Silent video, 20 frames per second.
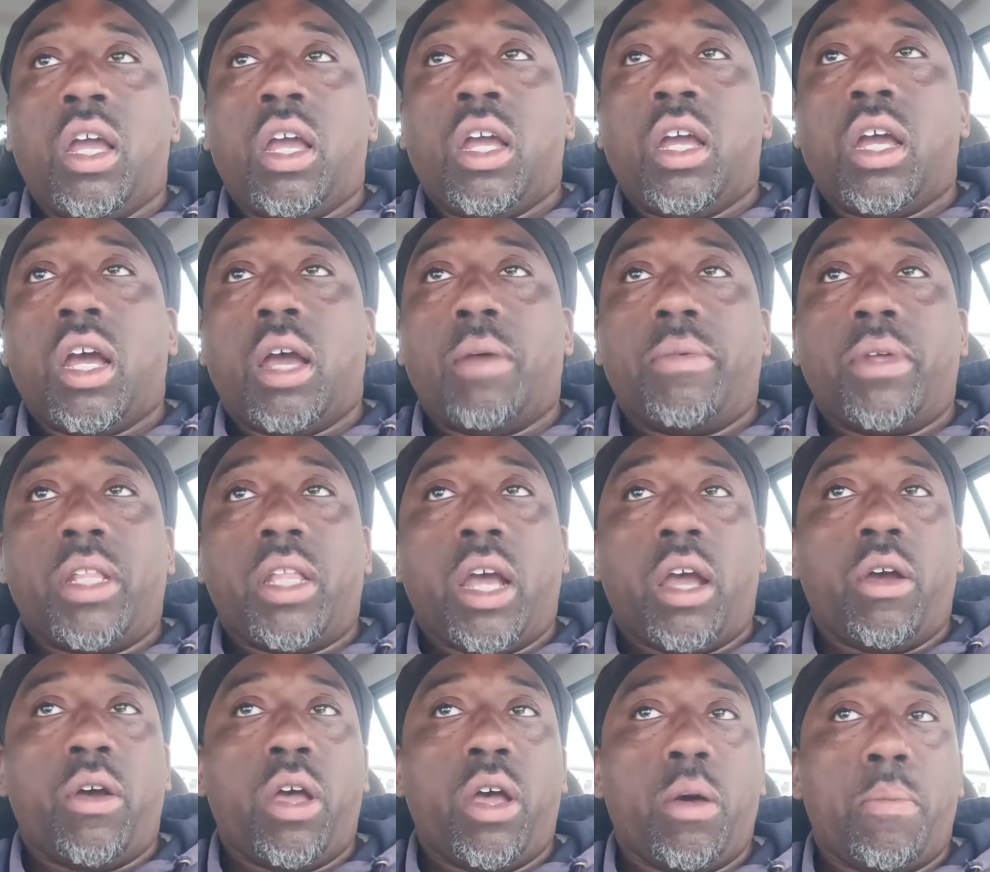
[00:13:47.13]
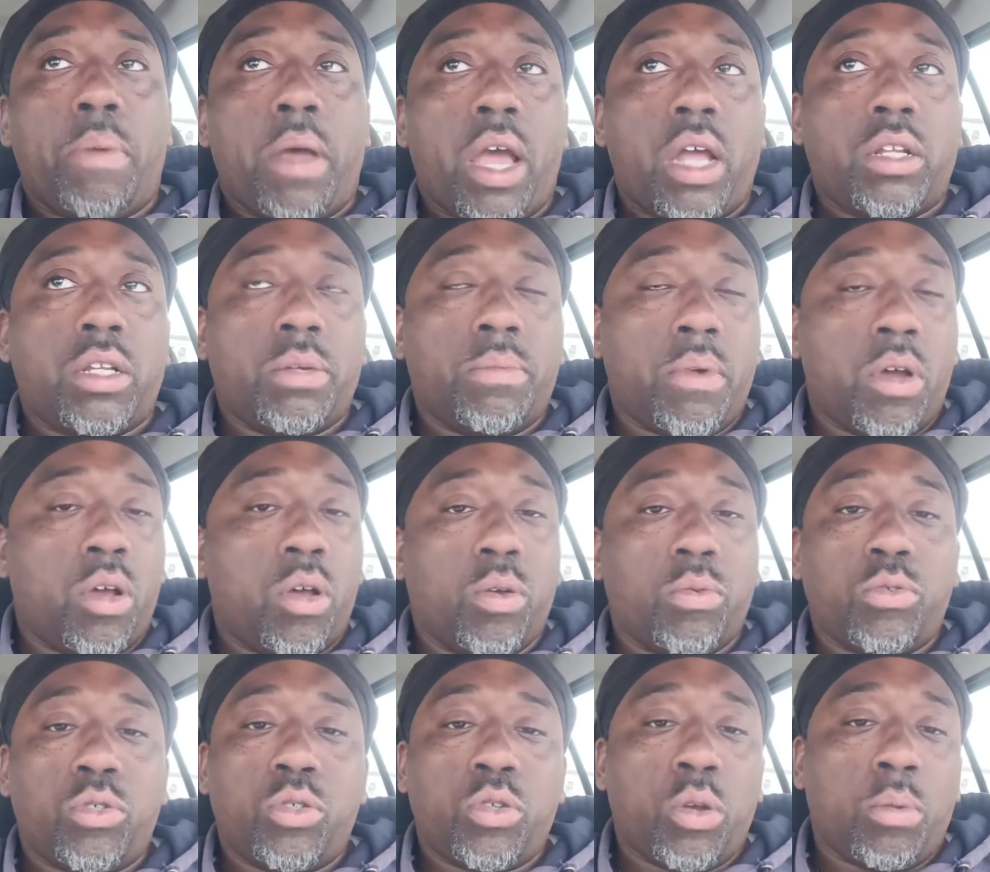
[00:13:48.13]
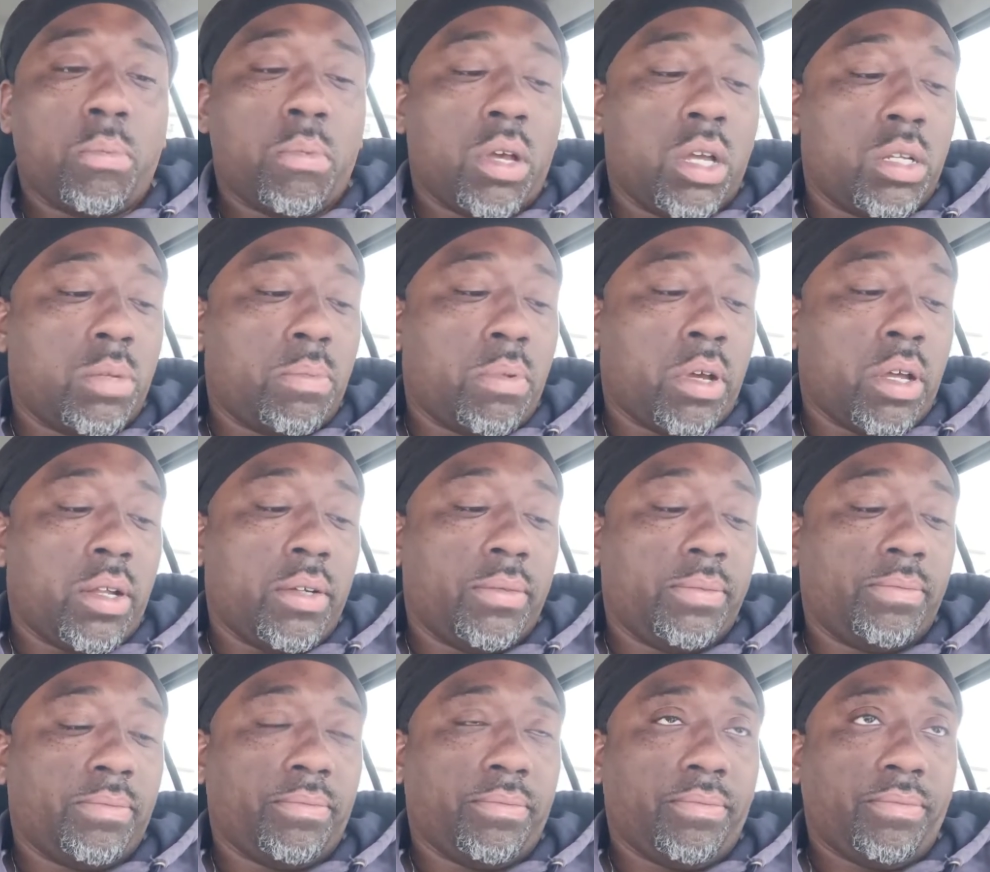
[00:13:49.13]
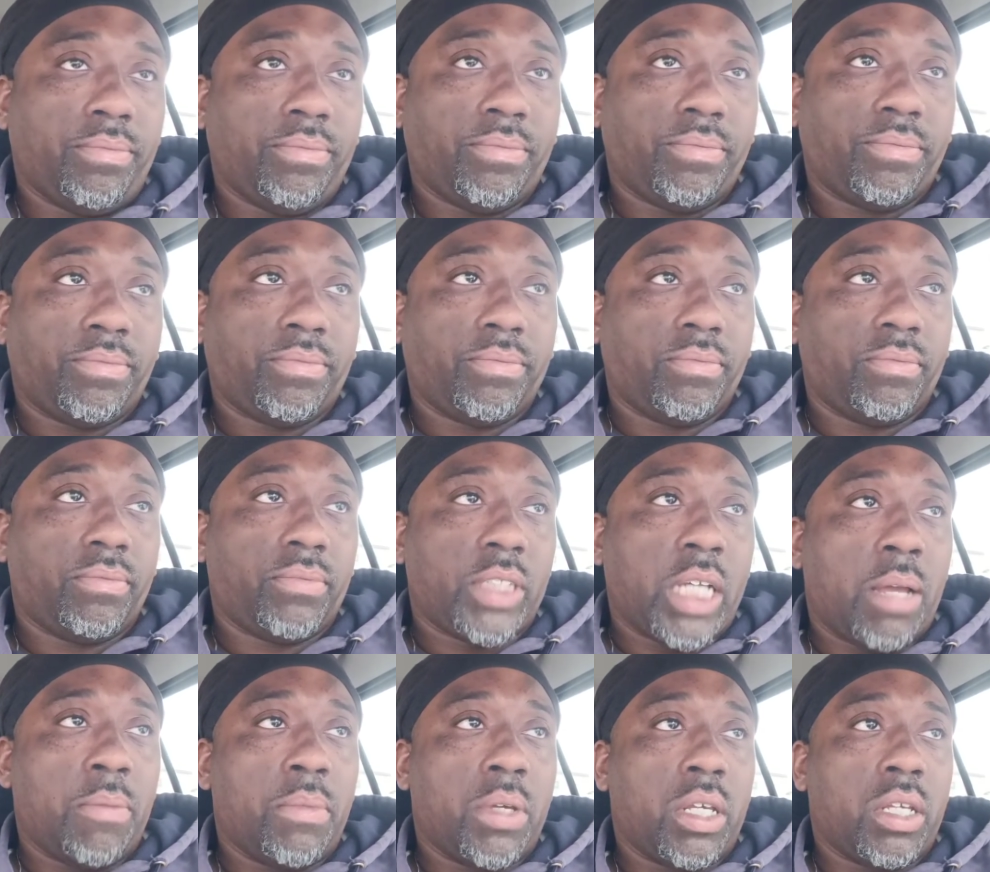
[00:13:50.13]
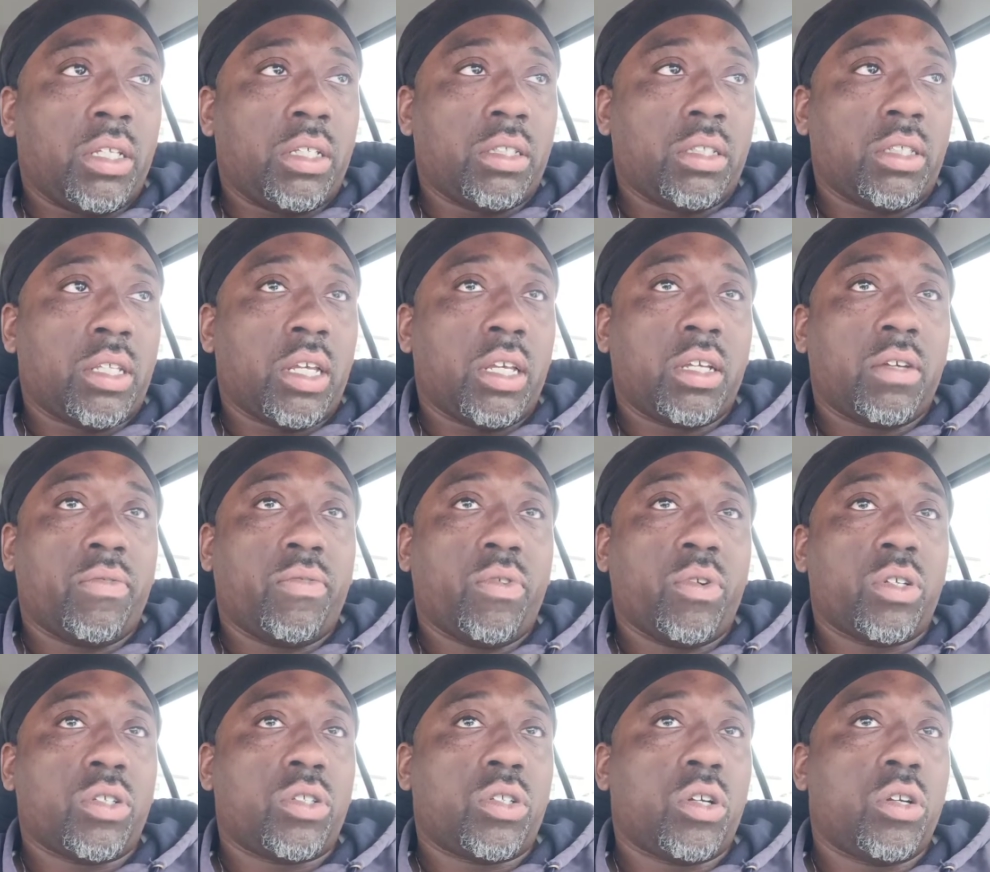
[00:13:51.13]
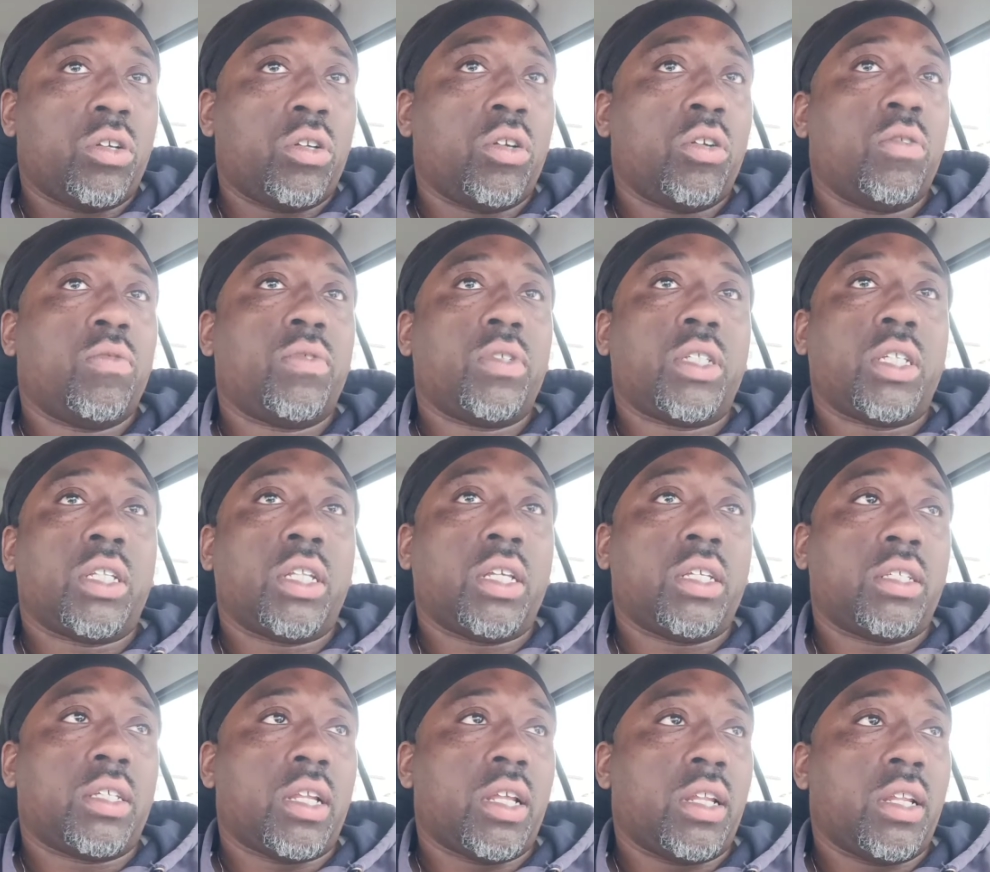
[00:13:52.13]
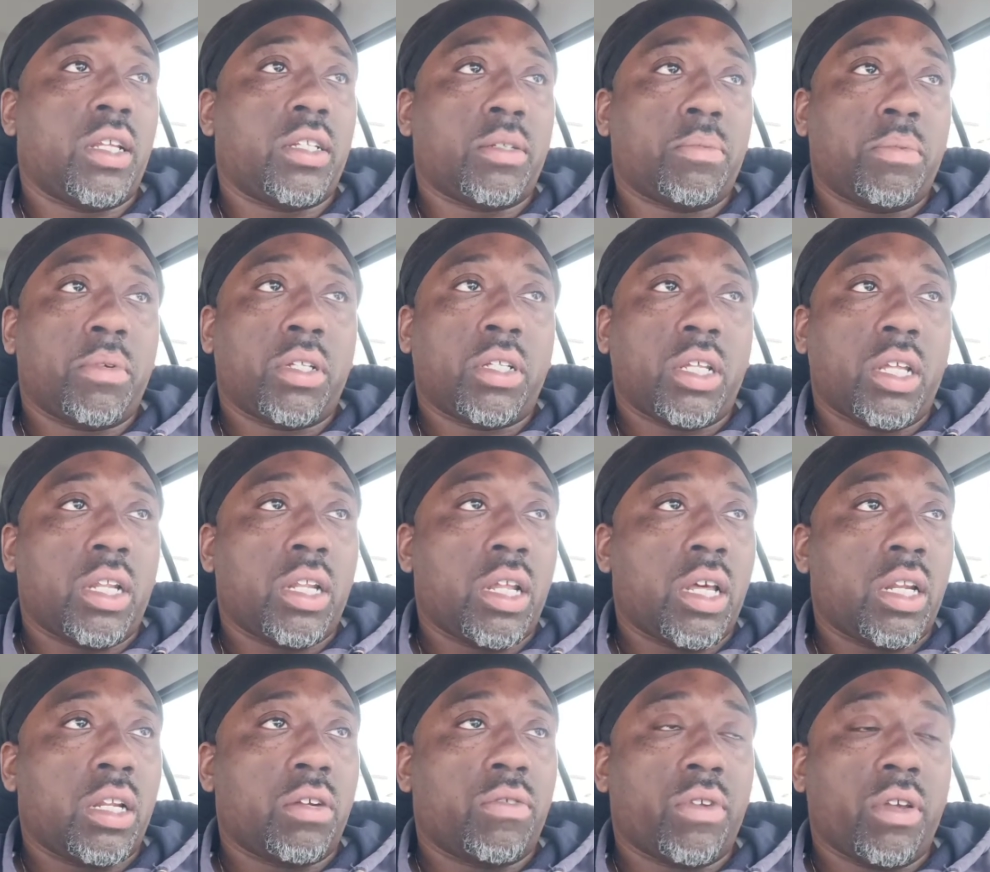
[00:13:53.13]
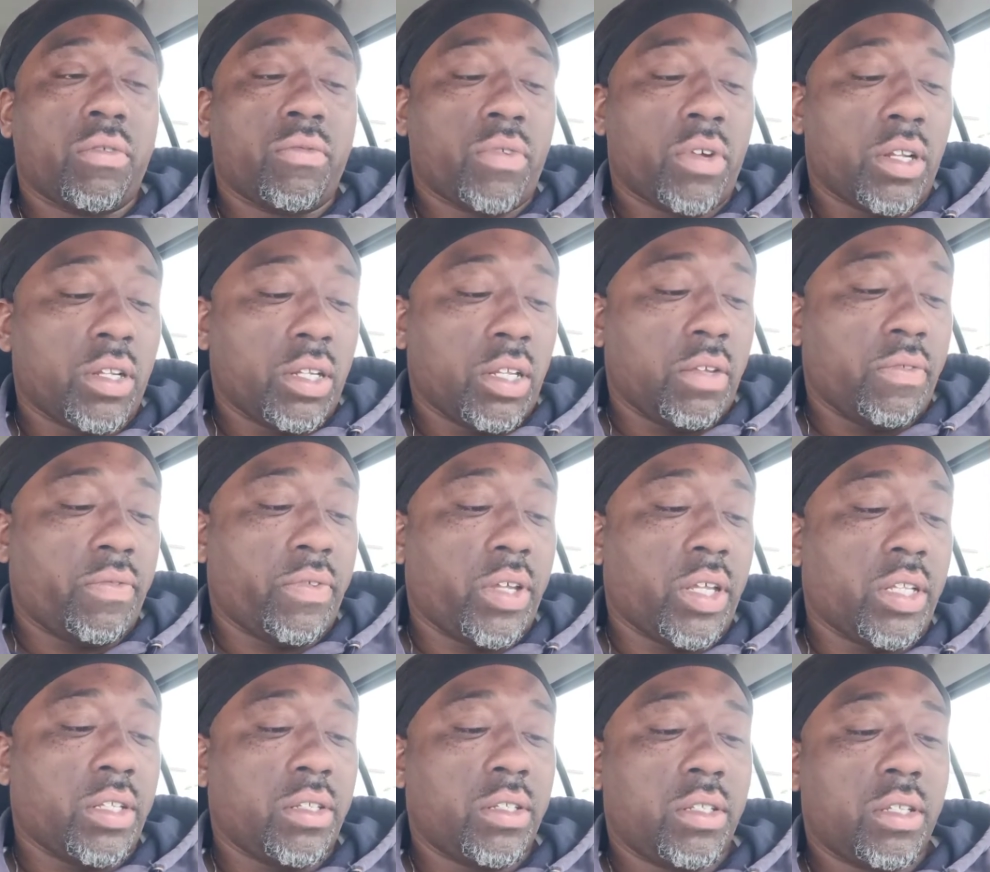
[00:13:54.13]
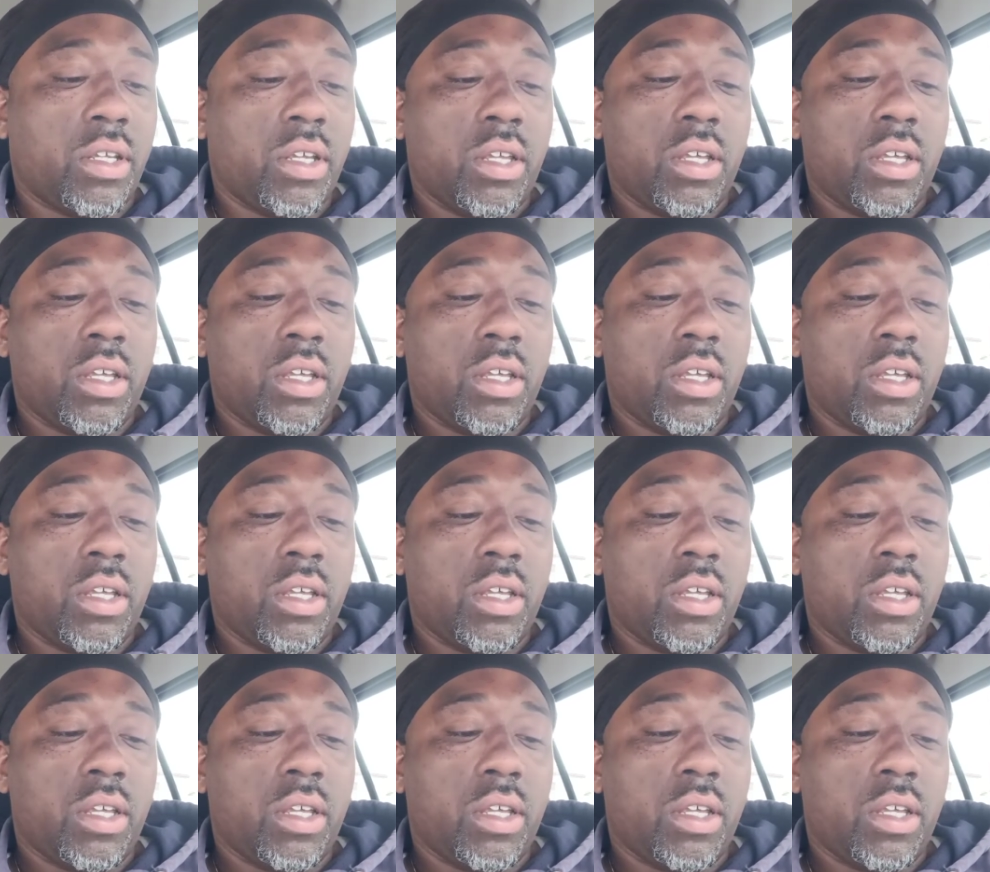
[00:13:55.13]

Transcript: I mean, that'll help Patrick Mahomes so much, but, I mean, they can force turnovers and things of that nature, but they're not a great run defense.